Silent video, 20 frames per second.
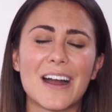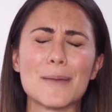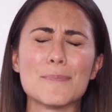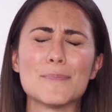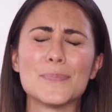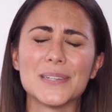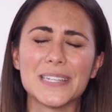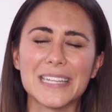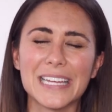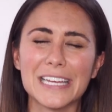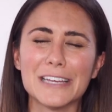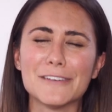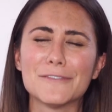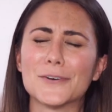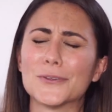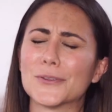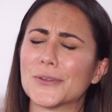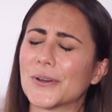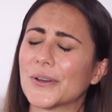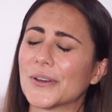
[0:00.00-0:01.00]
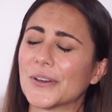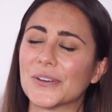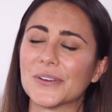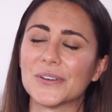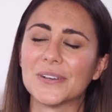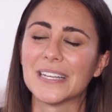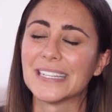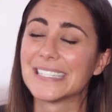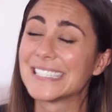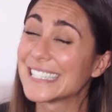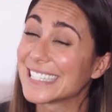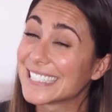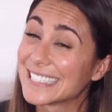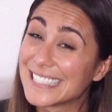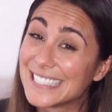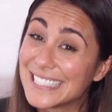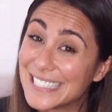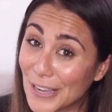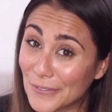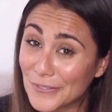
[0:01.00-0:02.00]
I believe, although it does
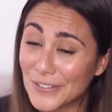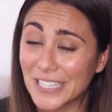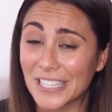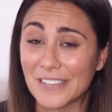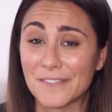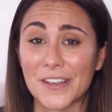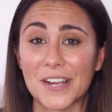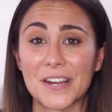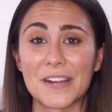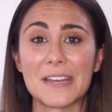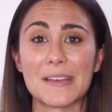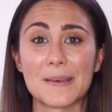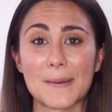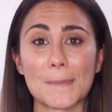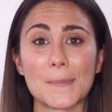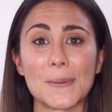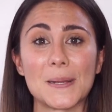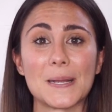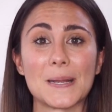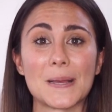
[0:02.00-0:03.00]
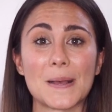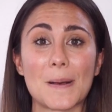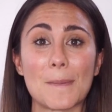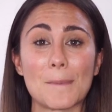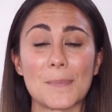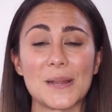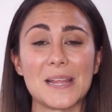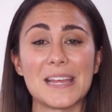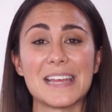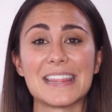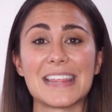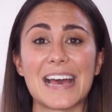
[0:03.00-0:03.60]
definitely vary company to company,